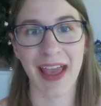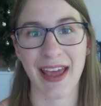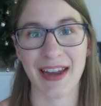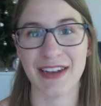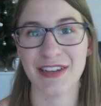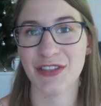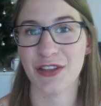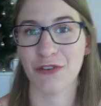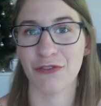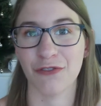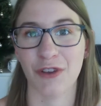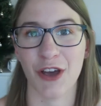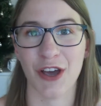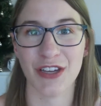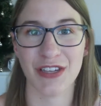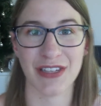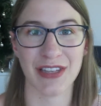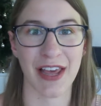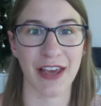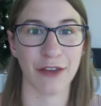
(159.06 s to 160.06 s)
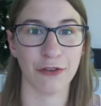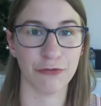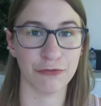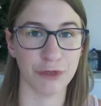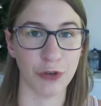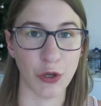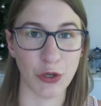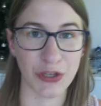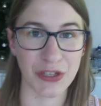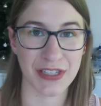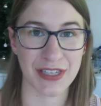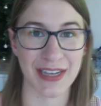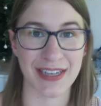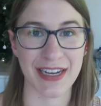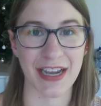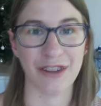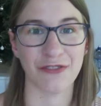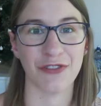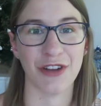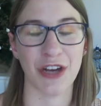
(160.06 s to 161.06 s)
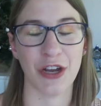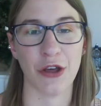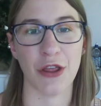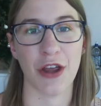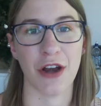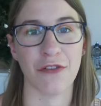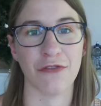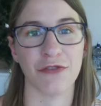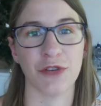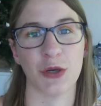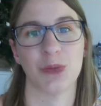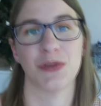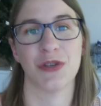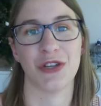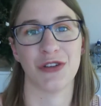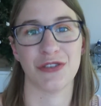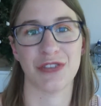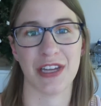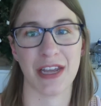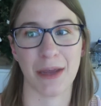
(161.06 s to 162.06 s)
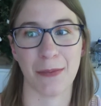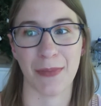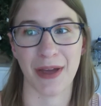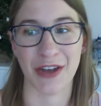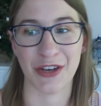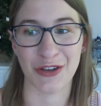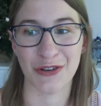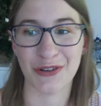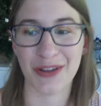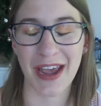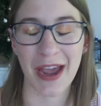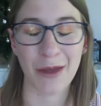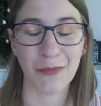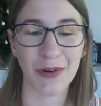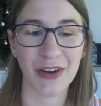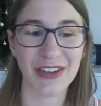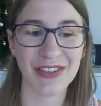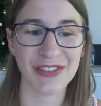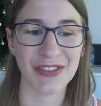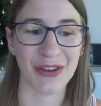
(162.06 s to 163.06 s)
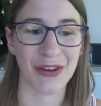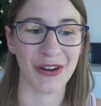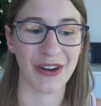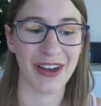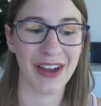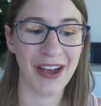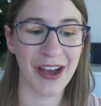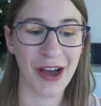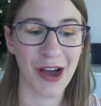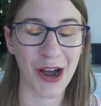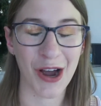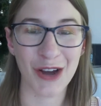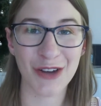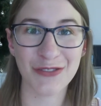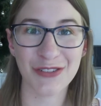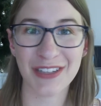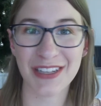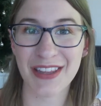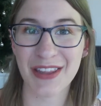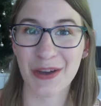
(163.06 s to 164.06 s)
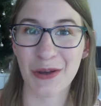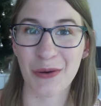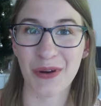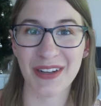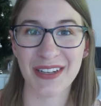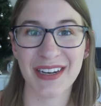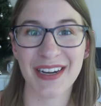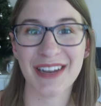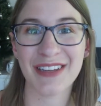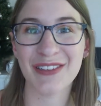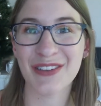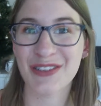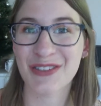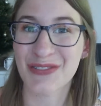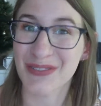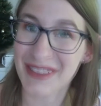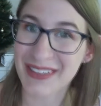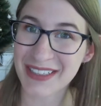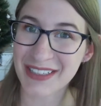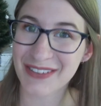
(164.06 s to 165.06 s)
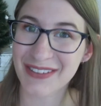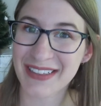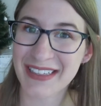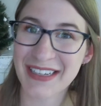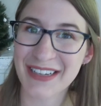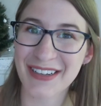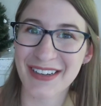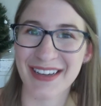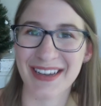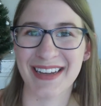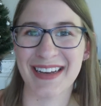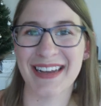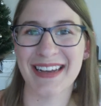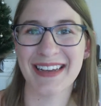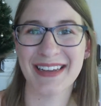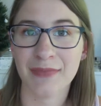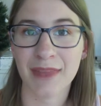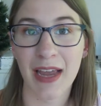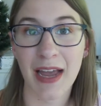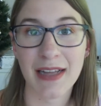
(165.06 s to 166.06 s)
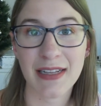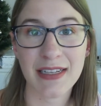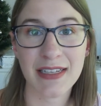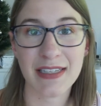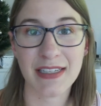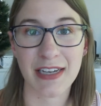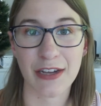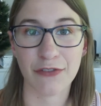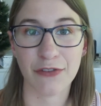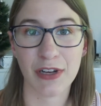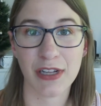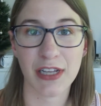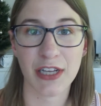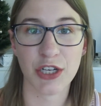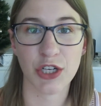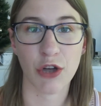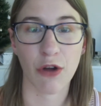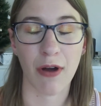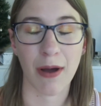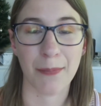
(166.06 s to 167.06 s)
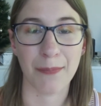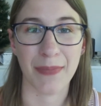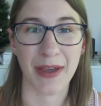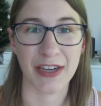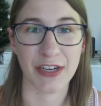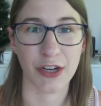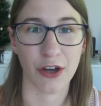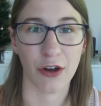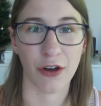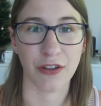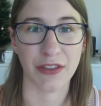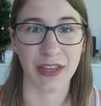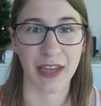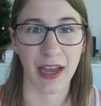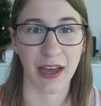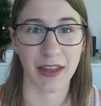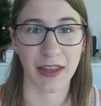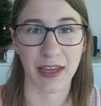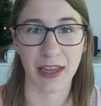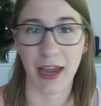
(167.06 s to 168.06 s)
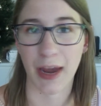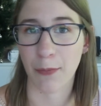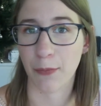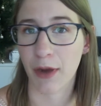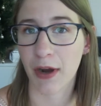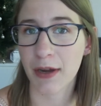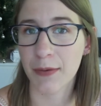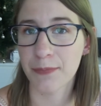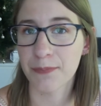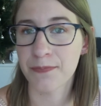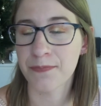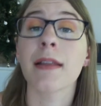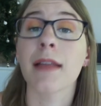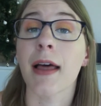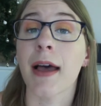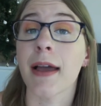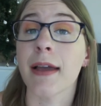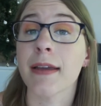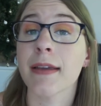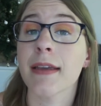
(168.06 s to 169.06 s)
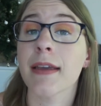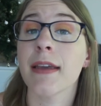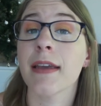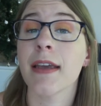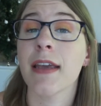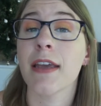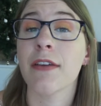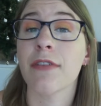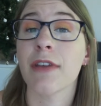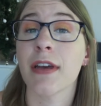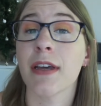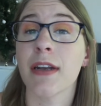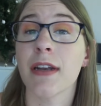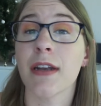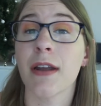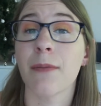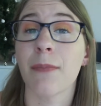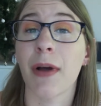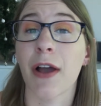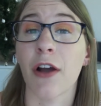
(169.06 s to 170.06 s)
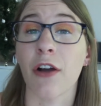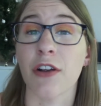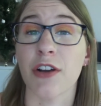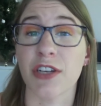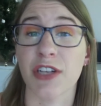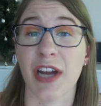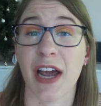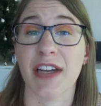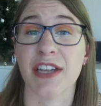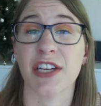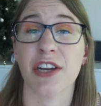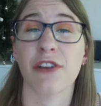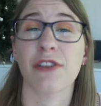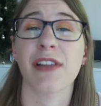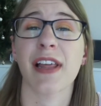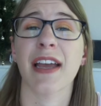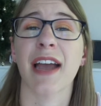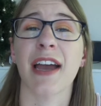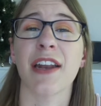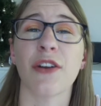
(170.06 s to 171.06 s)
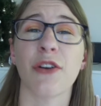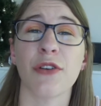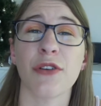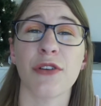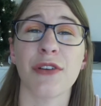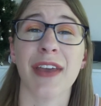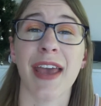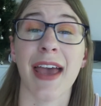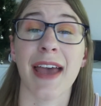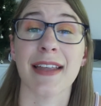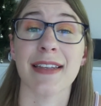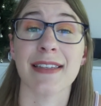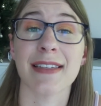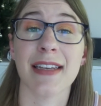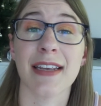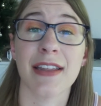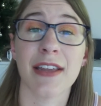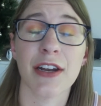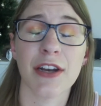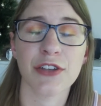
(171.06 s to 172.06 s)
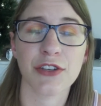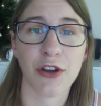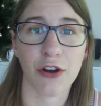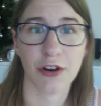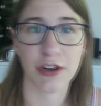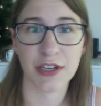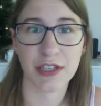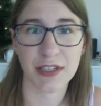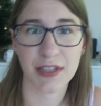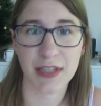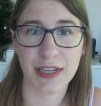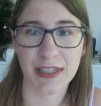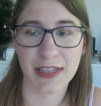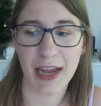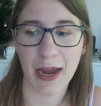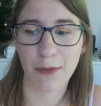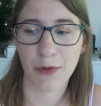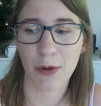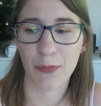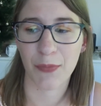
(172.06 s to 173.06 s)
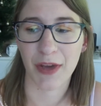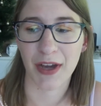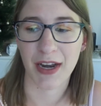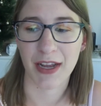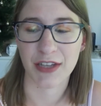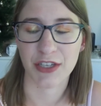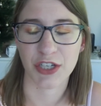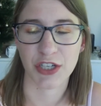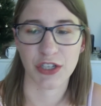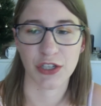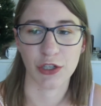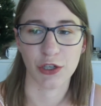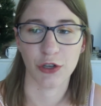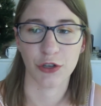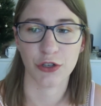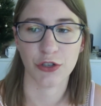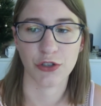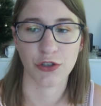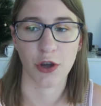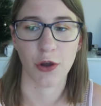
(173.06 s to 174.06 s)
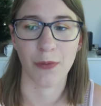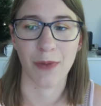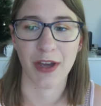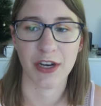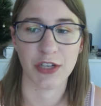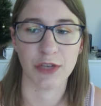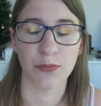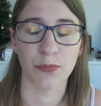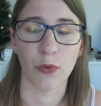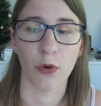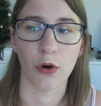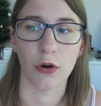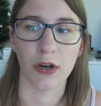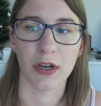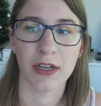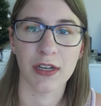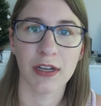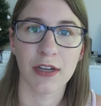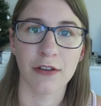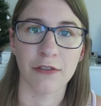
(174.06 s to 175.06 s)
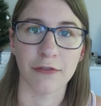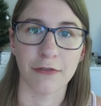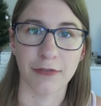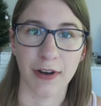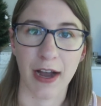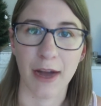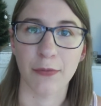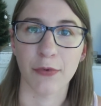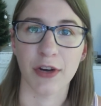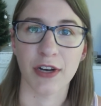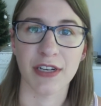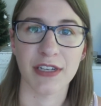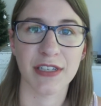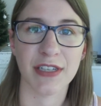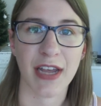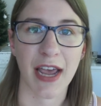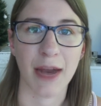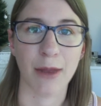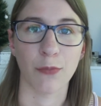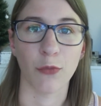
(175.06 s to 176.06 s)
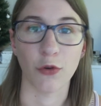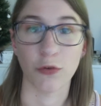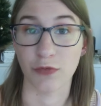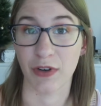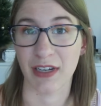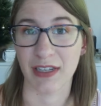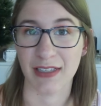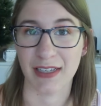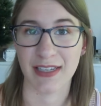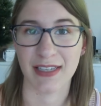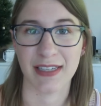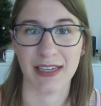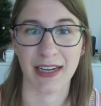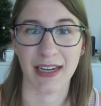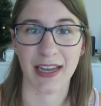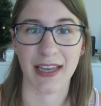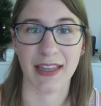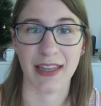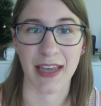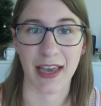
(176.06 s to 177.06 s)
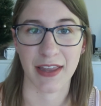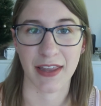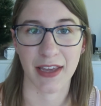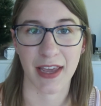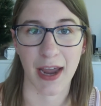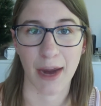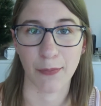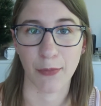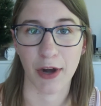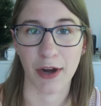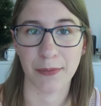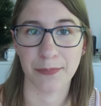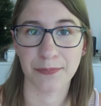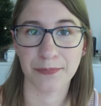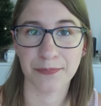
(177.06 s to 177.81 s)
And it's the first like full sit down video that I filmed using my new camera, so hopefully the quality looks really, really good. Colors definitely show up better on the other camera. Like even my orange eyeshadow, like I know you can see that it's orange in this camera, but it just looks so much more vibrant and more realistic in the other camera.